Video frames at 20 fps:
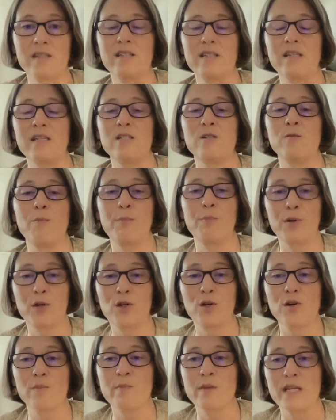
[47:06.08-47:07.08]
that is
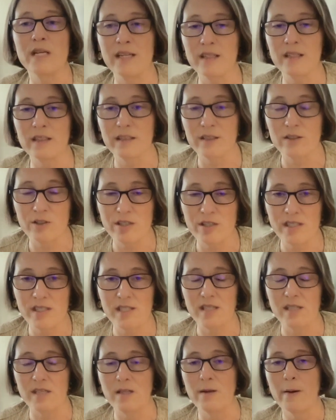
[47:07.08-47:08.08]
pure media
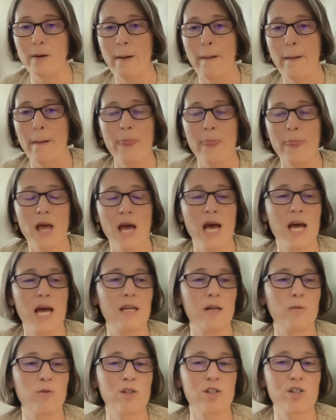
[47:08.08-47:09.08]
literacy.
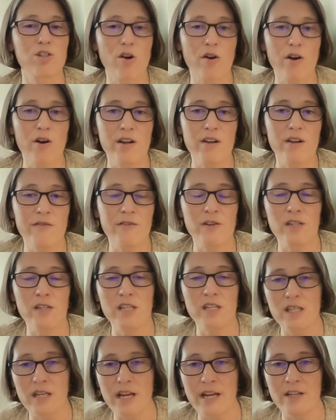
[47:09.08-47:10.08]
And it was started for
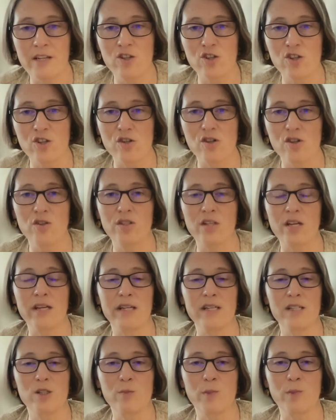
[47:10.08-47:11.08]
teenagers and
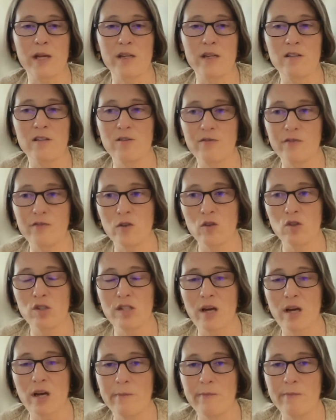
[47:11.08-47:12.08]
expanded to
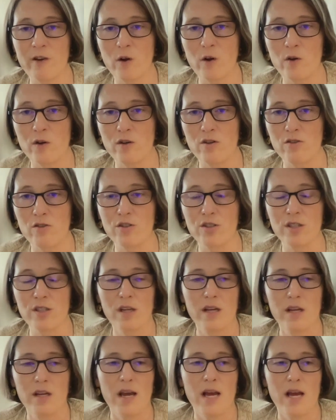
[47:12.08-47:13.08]
first-time voters.
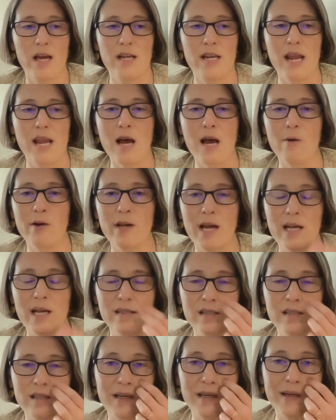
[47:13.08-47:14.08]
And now it
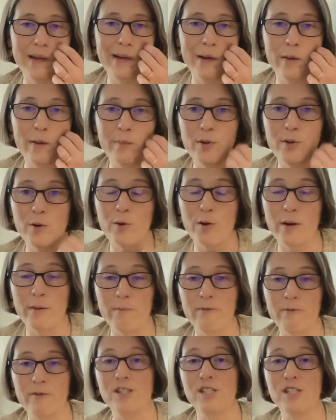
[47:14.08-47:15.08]
has a
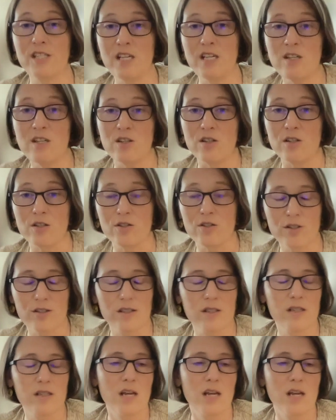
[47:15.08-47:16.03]
program for seniors.